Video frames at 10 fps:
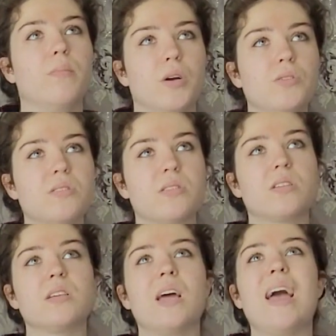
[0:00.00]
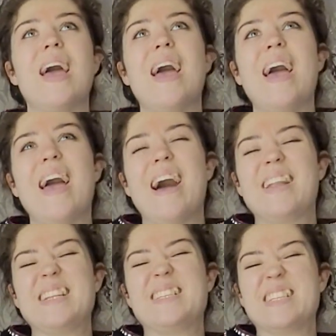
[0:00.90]
most,
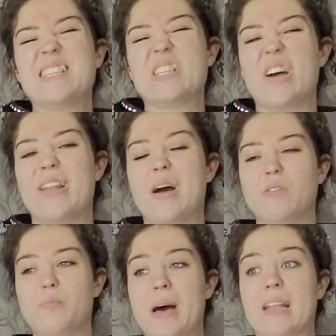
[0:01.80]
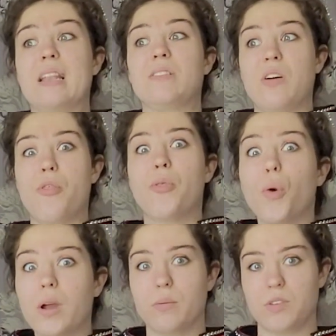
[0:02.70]
and it didn't turn out as badly as I
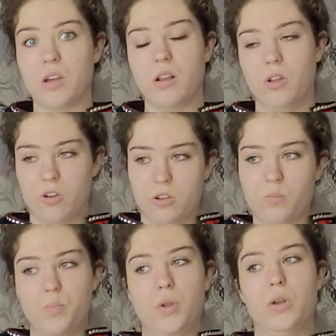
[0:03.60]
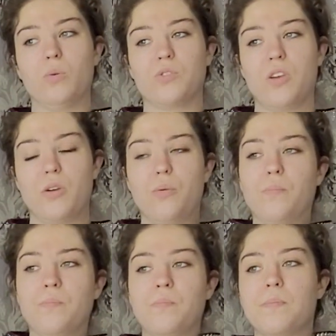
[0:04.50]
thought it was going to look, but it also
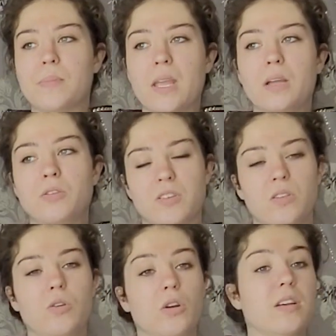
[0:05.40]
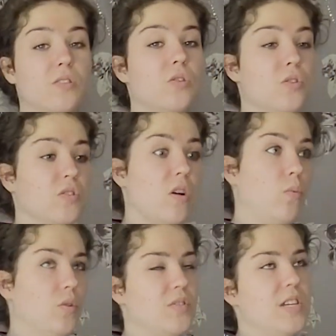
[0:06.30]
doesn't look as good as I
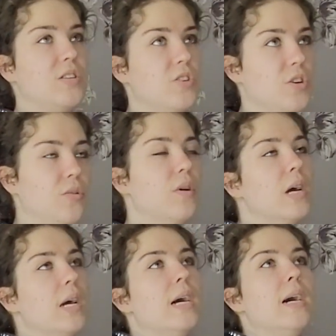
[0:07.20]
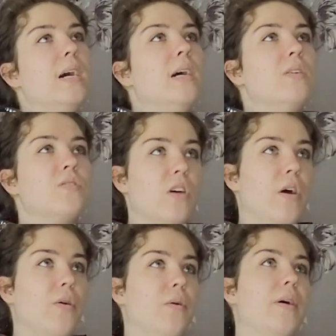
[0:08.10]
want it to.
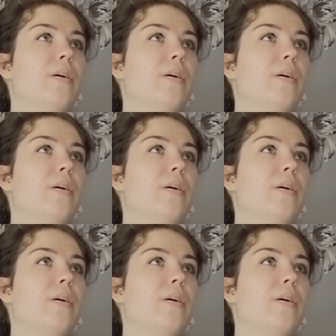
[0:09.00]
So